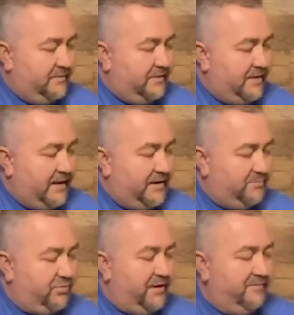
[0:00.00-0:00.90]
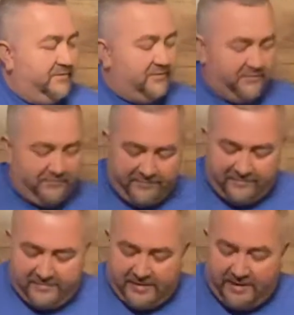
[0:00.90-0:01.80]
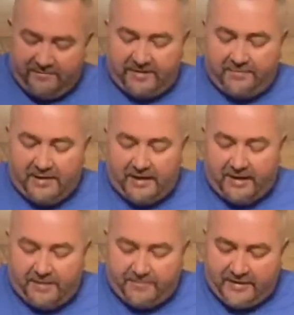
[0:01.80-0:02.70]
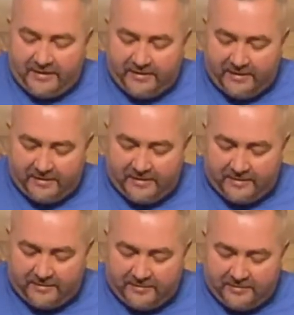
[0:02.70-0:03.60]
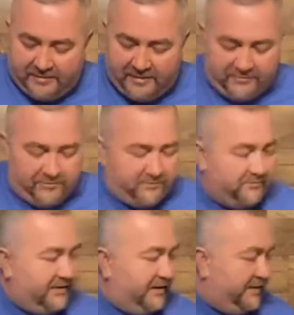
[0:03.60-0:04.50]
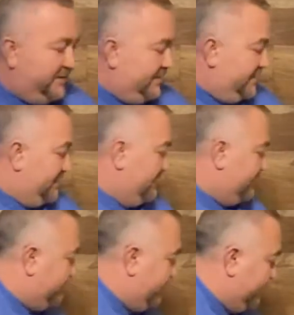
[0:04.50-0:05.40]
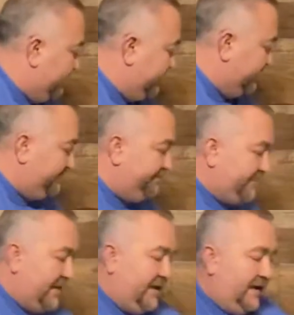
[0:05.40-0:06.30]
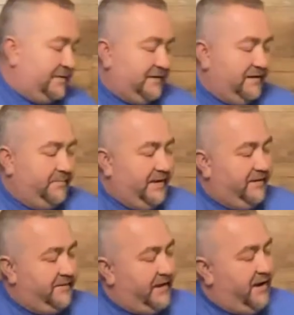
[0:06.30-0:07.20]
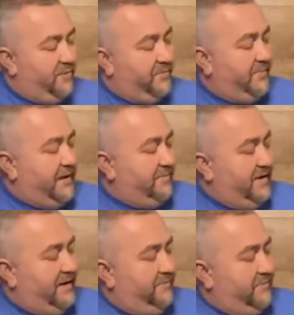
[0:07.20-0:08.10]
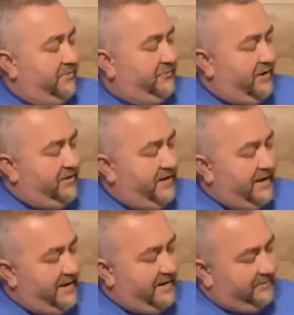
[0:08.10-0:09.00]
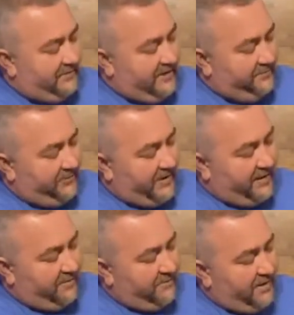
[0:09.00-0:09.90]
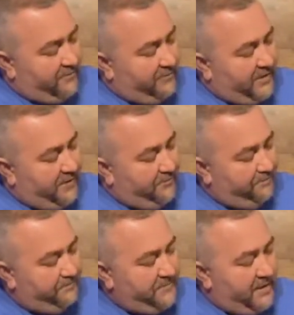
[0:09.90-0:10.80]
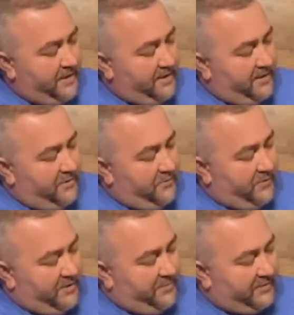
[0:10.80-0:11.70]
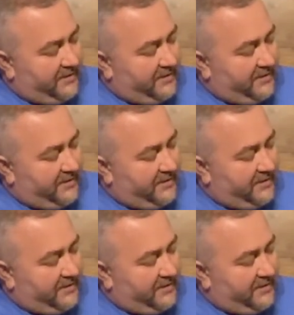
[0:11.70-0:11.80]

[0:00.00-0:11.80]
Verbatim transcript: had the privilege of having in my lap. I, that that that's just really, really good. That's a little bit in the open, but I really want to show you how it just keeps right on holding on when you put the